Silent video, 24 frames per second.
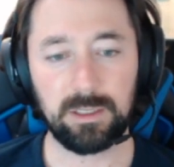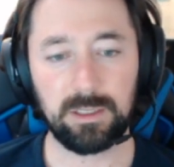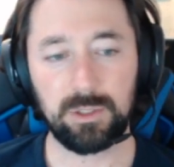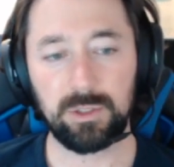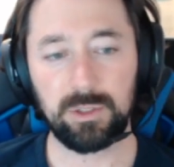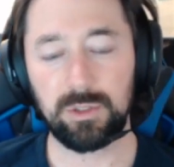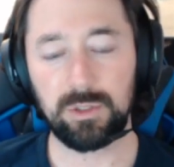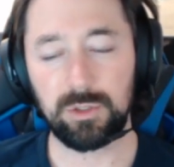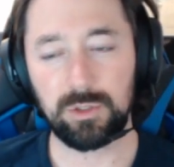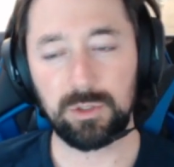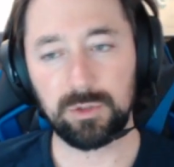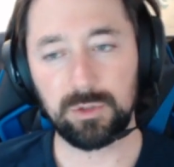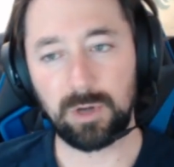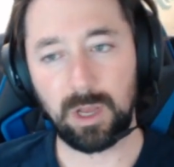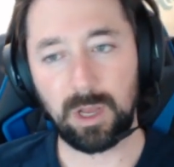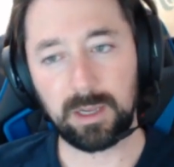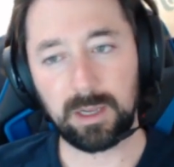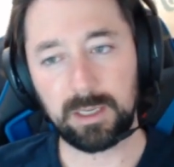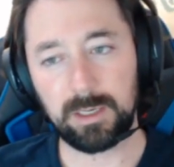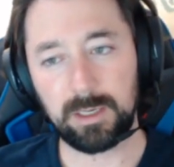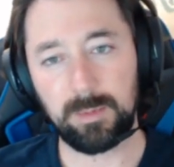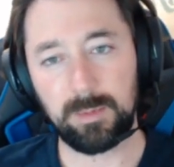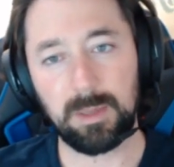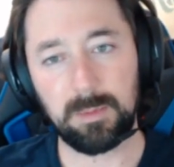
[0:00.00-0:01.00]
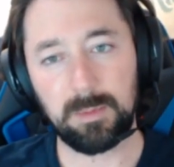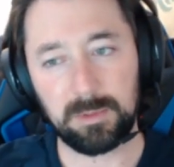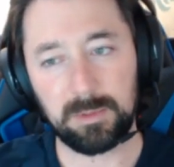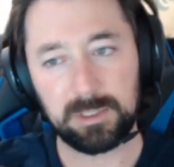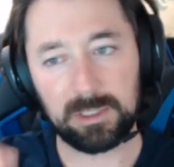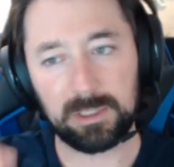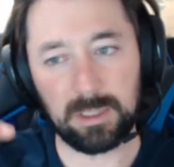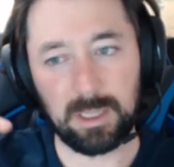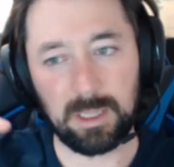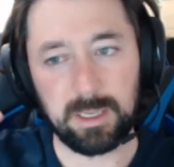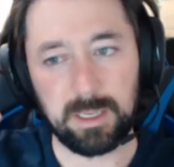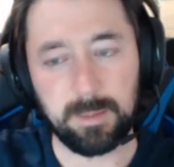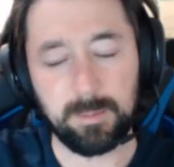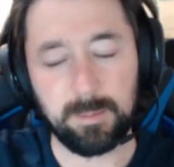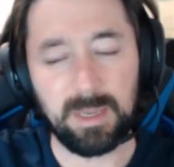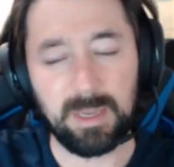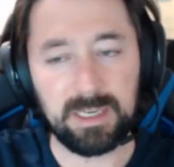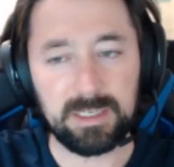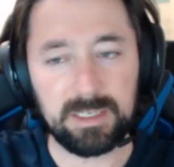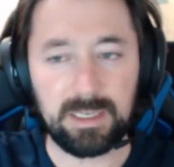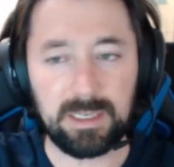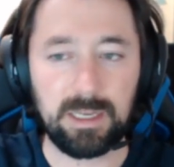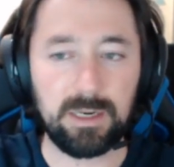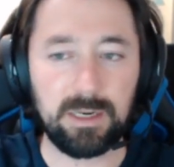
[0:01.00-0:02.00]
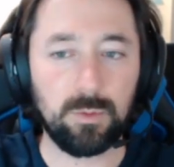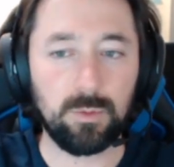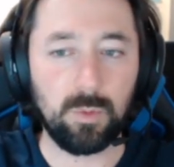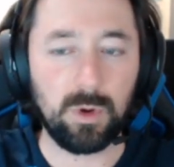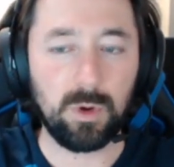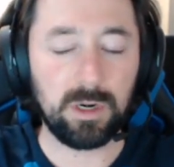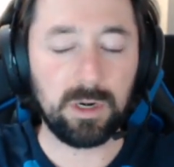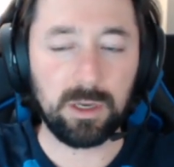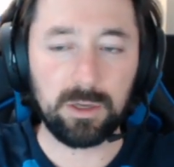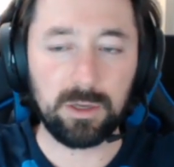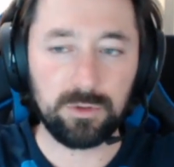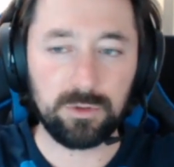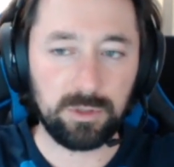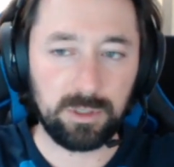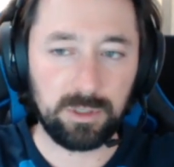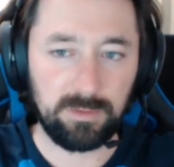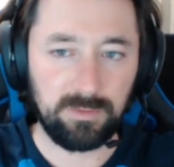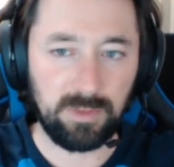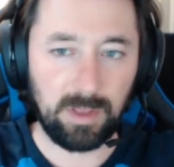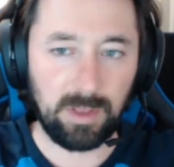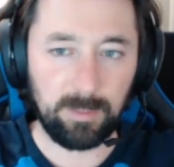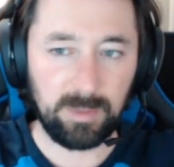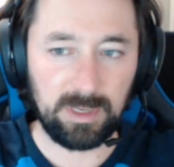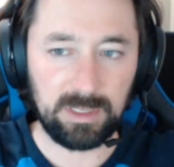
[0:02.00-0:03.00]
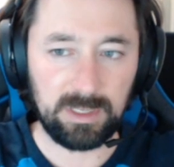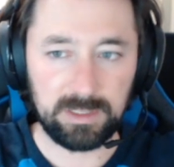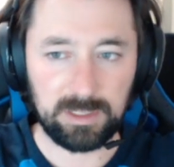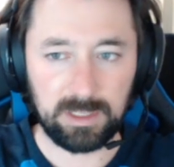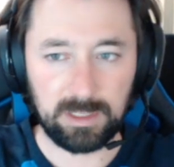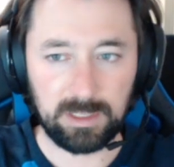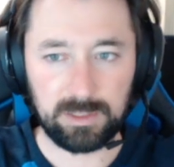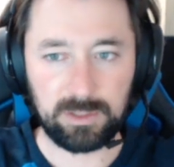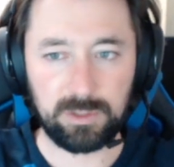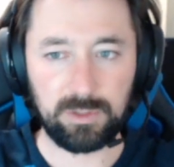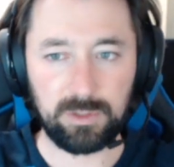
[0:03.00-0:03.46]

you're not going to be able to like maintain a 100, if that makes sense.